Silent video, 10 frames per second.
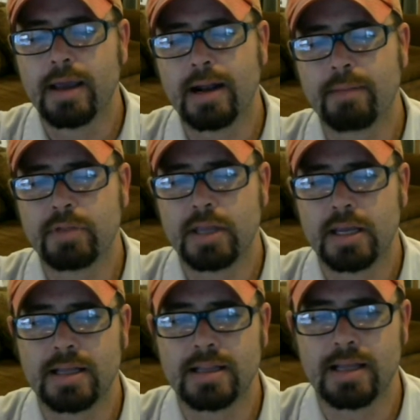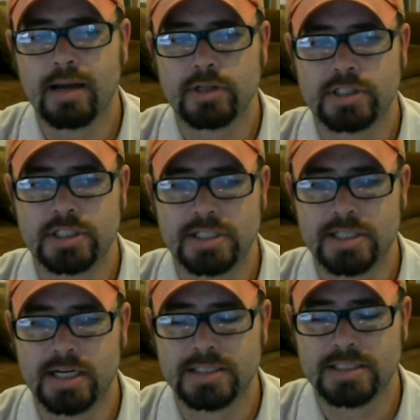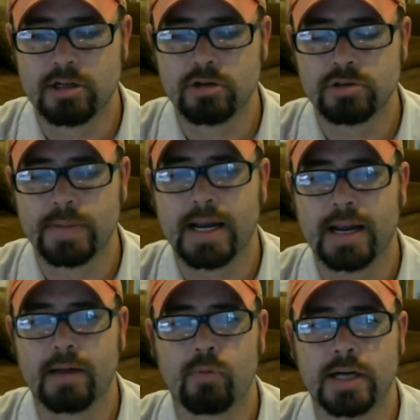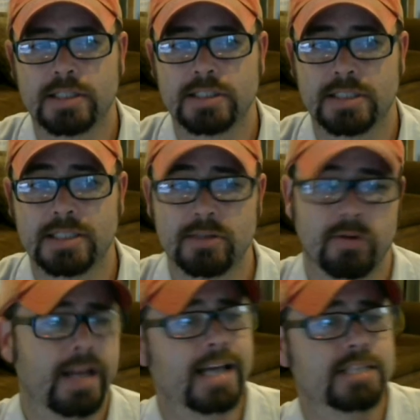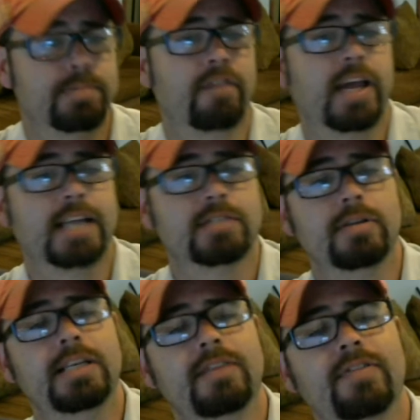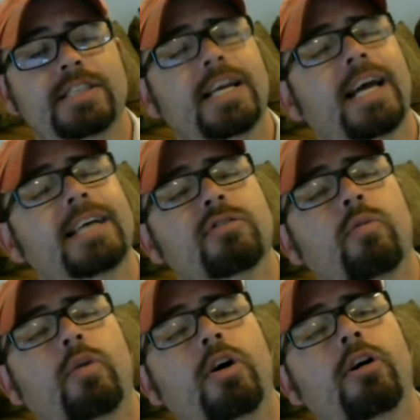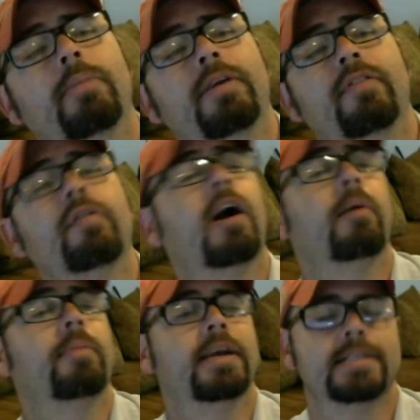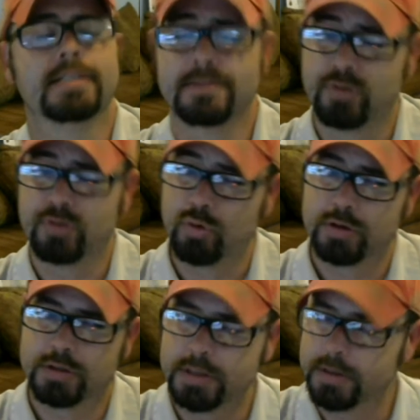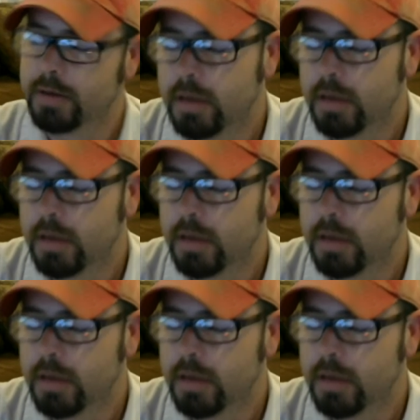And I'm thinking that what she does is goes back and watches these on that nice big flat screen TV she has on the wall above her fireplace, of course.